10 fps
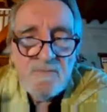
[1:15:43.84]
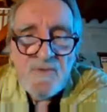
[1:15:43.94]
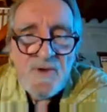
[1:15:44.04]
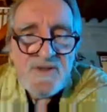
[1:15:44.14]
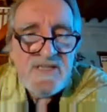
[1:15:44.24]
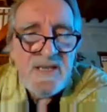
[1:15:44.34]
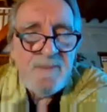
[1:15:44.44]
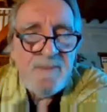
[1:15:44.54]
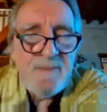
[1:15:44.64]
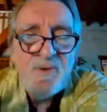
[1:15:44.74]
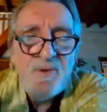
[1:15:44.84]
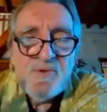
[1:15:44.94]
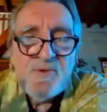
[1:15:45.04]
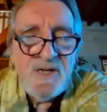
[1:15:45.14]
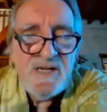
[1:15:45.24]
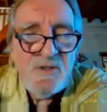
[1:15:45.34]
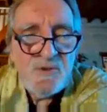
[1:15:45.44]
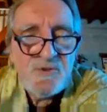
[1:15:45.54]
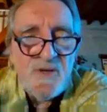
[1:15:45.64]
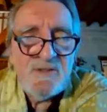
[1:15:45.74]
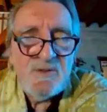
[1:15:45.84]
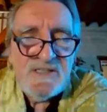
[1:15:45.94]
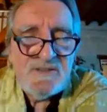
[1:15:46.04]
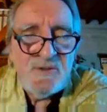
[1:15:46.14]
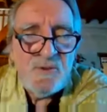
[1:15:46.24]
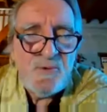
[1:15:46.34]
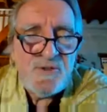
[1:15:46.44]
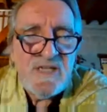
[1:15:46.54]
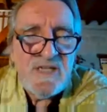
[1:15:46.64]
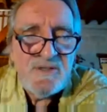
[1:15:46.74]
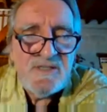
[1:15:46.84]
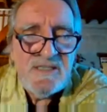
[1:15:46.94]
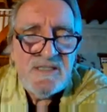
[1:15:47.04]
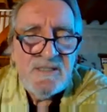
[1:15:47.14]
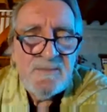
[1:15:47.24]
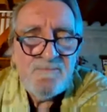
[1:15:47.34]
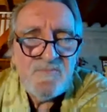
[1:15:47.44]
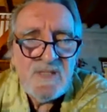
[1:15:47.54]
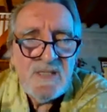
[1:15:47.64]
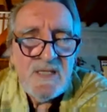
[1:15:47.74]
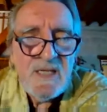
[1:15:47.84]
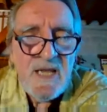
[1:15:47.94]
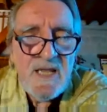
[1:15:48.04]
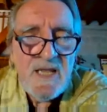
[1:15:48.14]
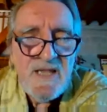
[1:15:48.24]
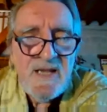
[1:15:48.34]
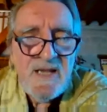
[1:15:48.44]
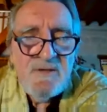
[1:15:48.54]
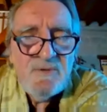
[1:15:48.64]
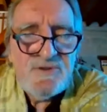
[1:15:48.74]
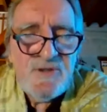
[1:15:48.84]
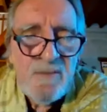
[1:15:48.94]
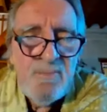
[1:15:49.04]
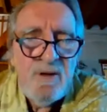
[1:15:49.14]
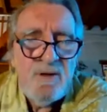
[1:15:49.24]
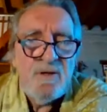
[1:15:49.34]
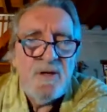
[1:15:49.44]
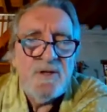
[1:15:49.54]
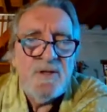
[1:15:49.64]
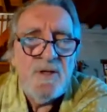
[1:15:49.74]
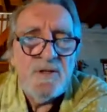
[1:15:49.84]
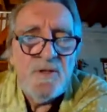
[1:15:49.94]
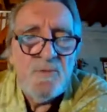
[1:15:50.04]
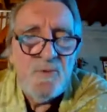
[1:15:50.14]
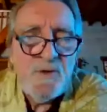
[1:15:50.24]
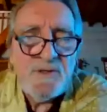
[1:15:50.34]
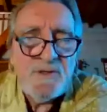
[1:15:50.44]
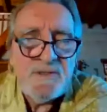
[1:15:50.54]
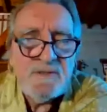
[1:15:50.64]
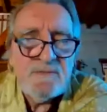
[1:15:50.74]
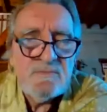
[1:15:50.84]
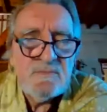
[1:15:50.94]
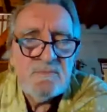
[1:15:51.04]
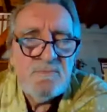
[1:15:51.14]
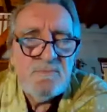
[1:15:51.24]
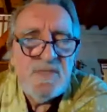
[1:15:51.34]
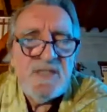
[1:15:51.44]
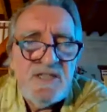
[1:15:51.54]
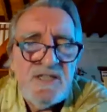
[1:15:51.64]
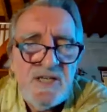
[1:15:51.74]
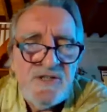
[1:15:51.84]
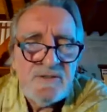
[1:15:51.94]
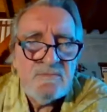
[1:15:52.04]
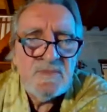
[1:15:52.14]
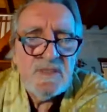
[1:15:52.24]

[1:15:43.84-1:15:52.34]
For example, you try to listen to Krishnamurti, and then you stumble on a word, meditation.